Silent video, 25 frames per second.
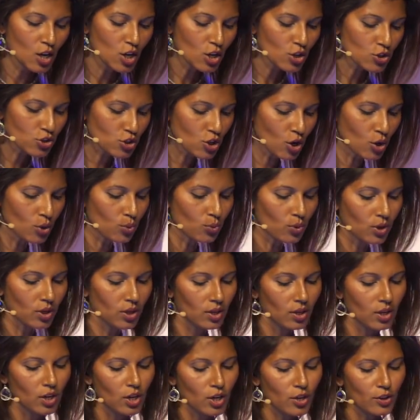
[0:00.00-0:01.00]
So
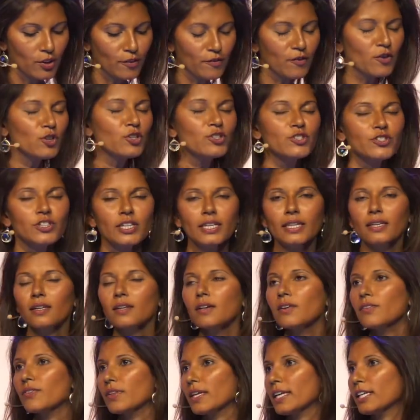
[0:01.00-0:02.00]
the first thing
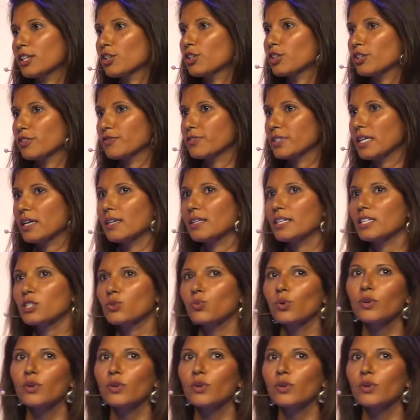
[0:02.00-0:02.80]
that I could have done is,